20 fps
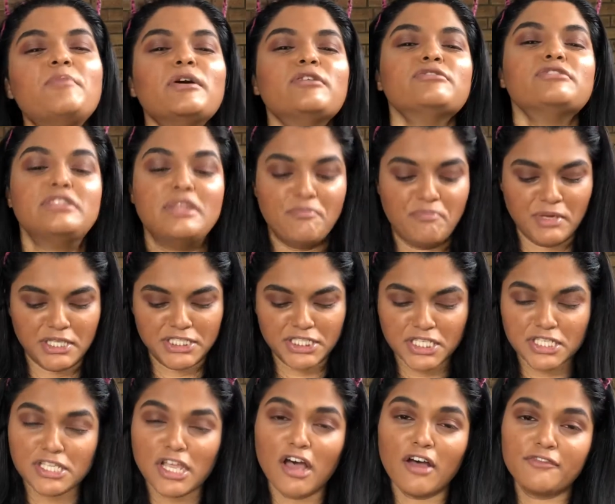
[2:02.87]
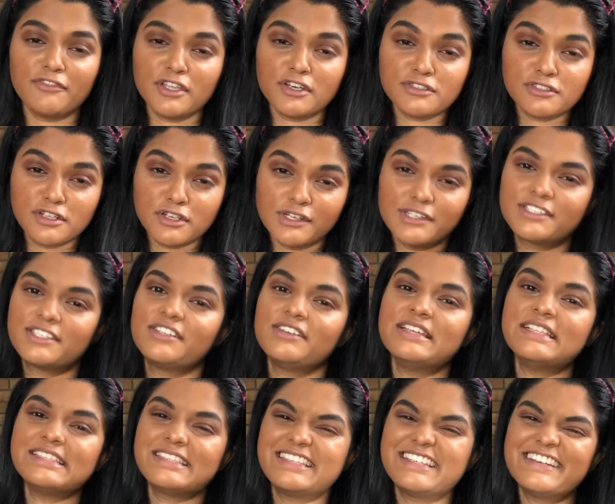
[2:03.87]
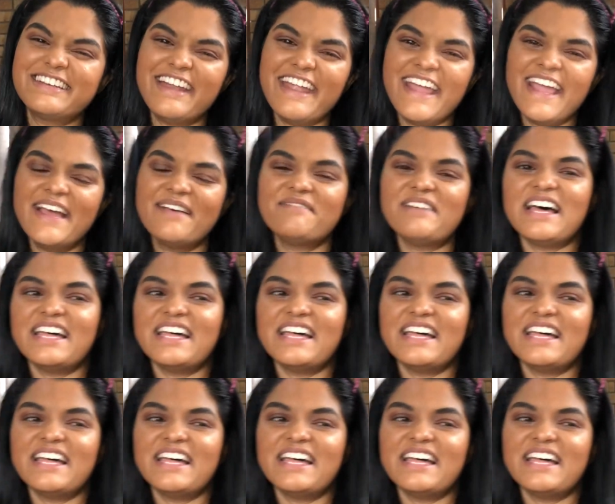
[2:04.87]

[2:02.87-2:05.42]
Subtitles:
post the pictures of those looks to Instagram.